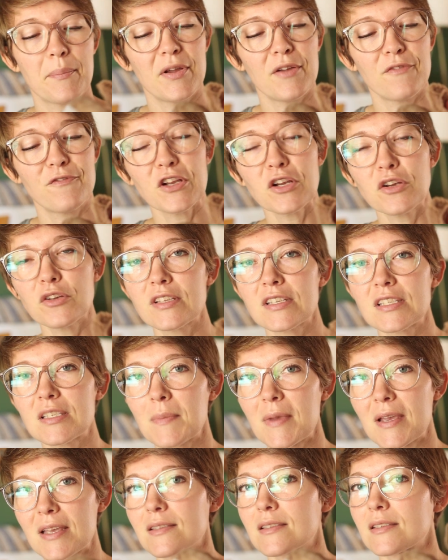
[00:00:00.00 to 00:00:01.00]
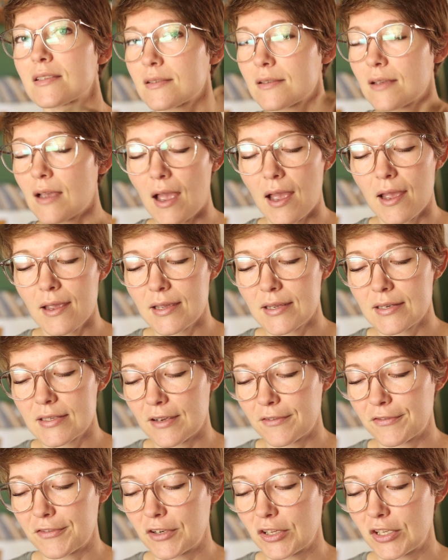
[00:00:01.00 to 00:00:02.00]
But fingerless mitts, I can
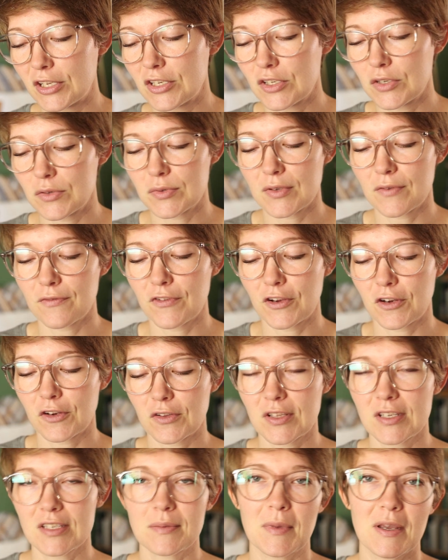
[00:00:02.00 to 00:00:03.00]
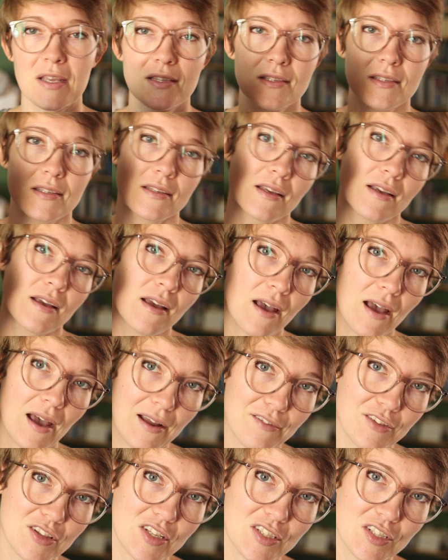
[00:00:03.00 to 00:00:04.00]
definitely do some fingerless mitts
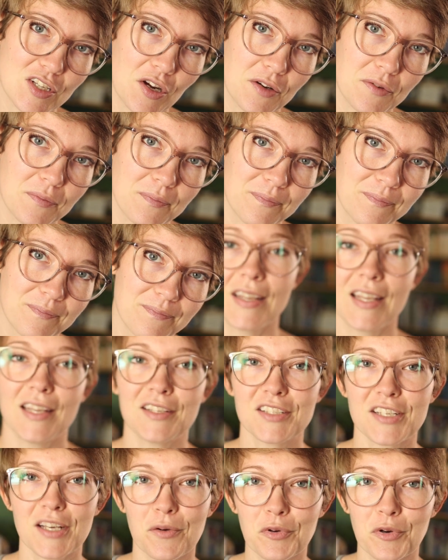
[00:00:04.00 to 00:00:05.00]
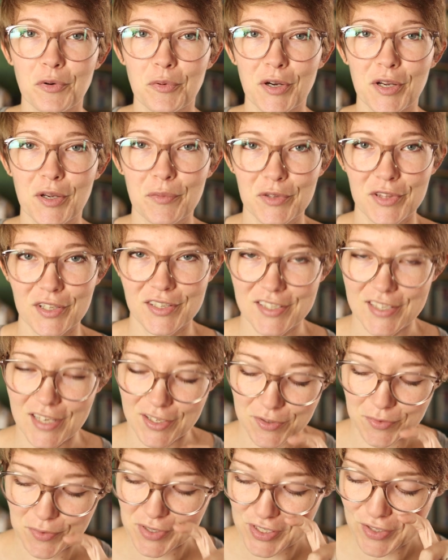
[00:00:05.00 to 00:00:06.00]
out of this yarn. Can you tell we're working with
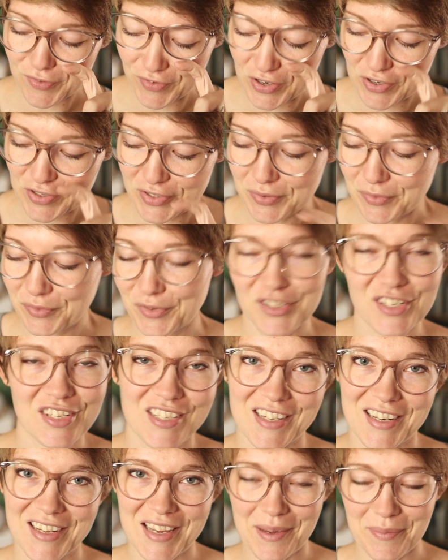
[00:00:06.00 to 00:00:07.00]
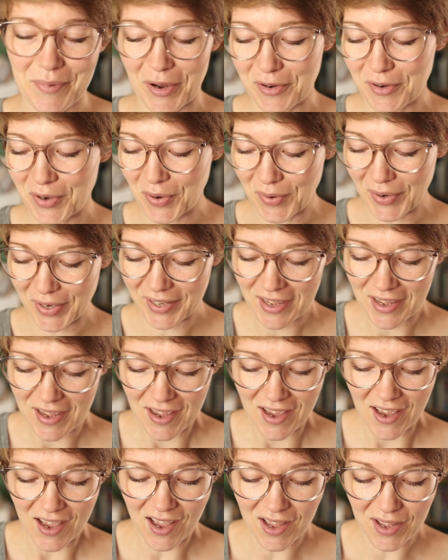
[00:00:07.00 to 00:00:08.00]
accessories first? We're just gonna keep on going.
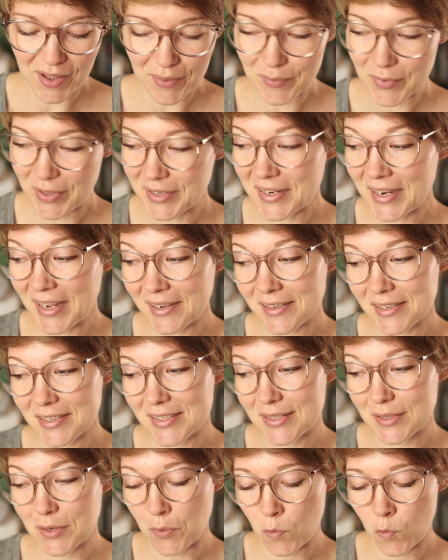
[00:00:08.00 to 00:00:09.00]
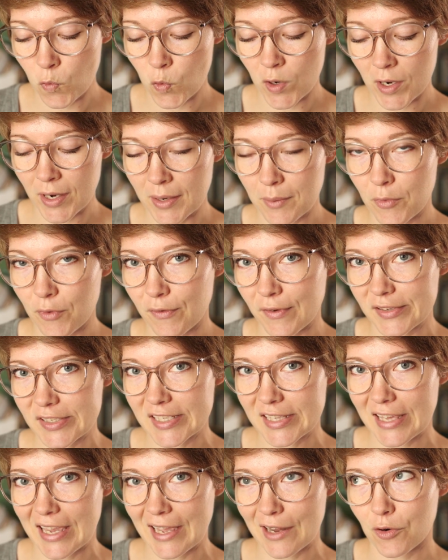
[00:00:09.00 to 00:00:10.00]
Next, we're gonna move on
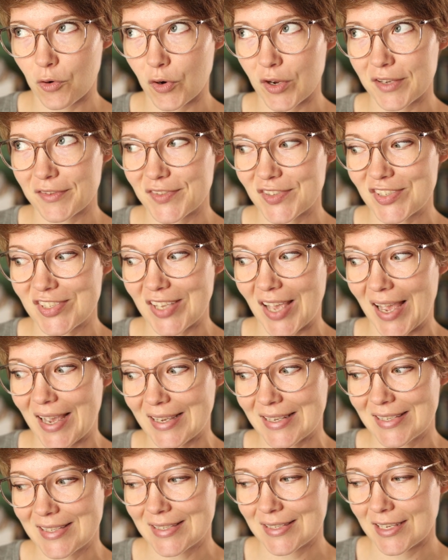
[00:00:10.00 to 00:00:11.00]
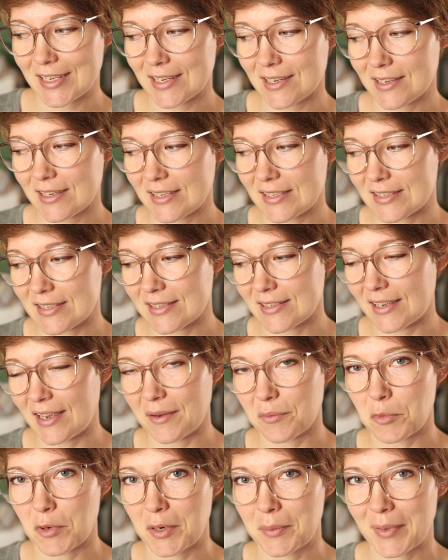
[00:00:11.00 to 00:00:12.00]
to the category of socks because
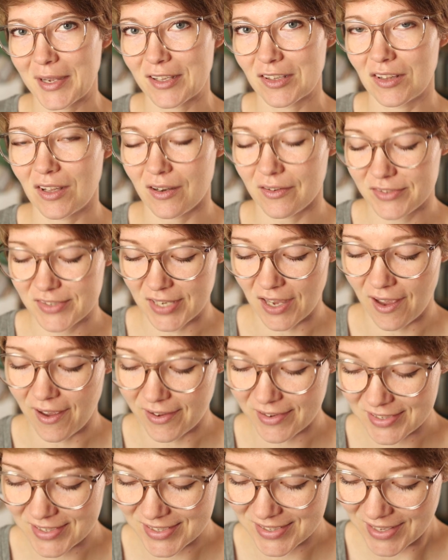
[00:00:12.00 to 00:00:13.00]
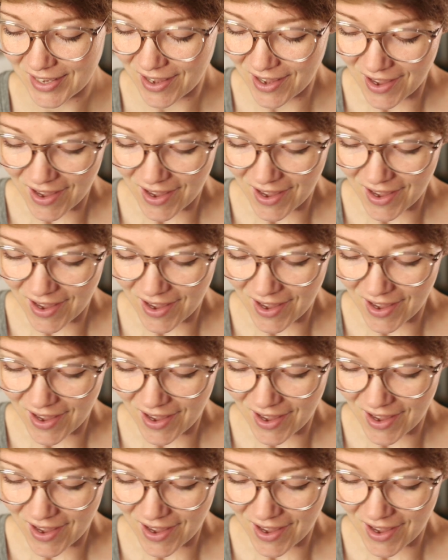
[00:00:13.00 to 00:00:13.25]
I wanna make a lot of socks.